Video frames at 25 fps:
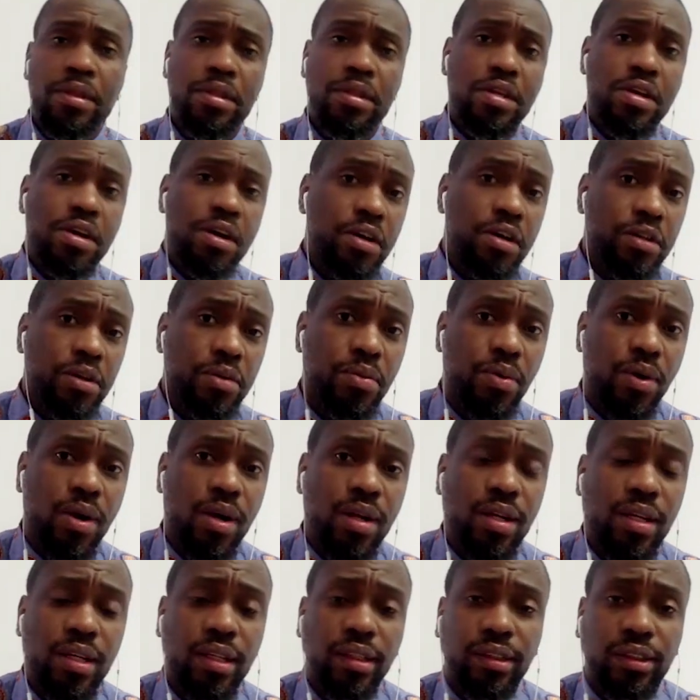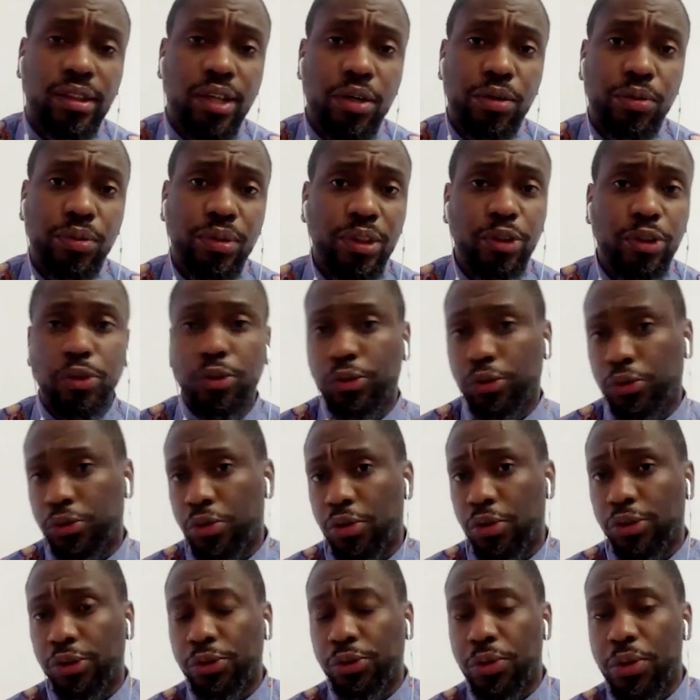The other one is uh, resource
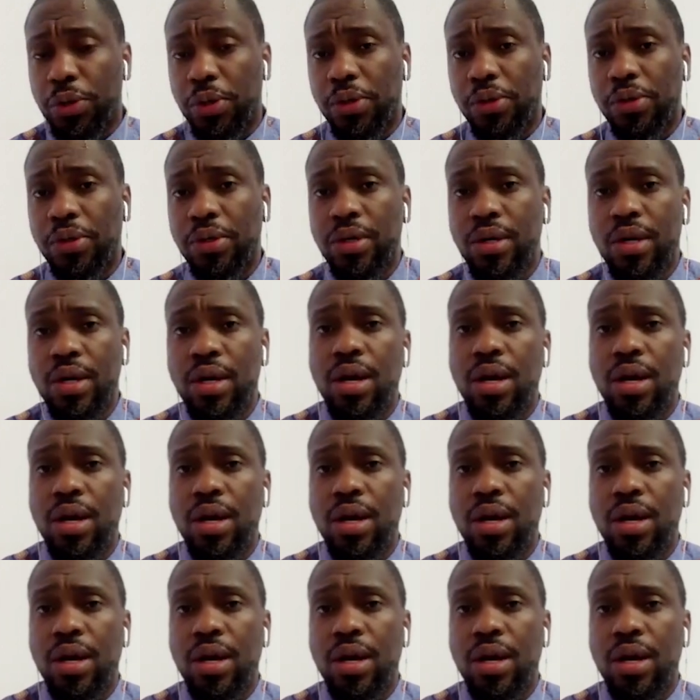control.